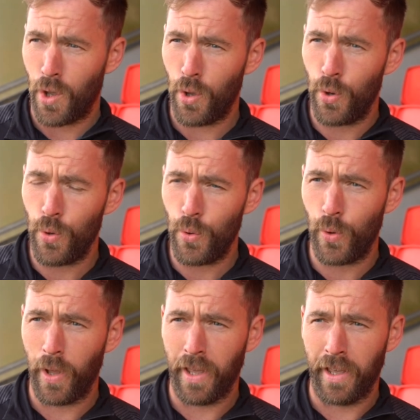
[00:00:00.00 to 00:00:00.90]
who
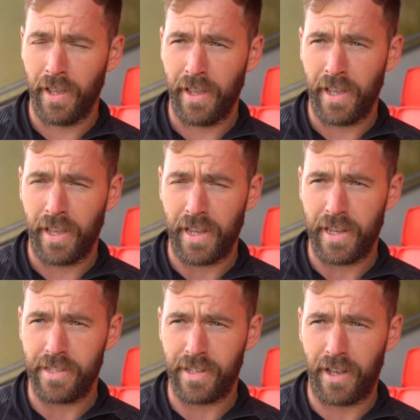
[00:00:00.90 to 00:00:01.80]

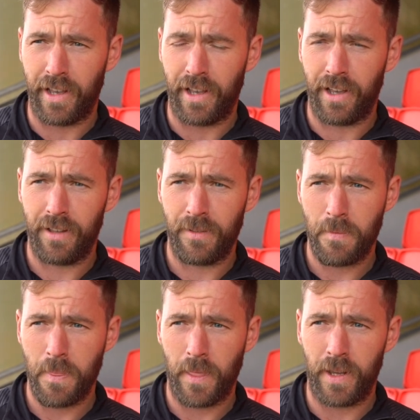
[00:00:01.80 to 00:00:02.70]
is
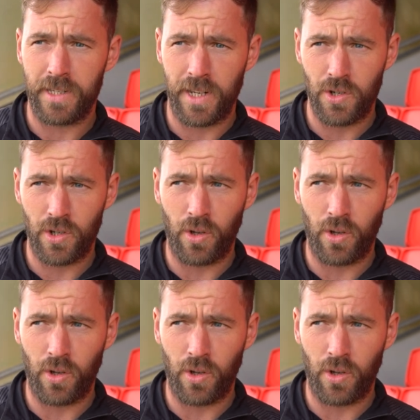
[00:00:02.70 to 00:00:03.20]
injured.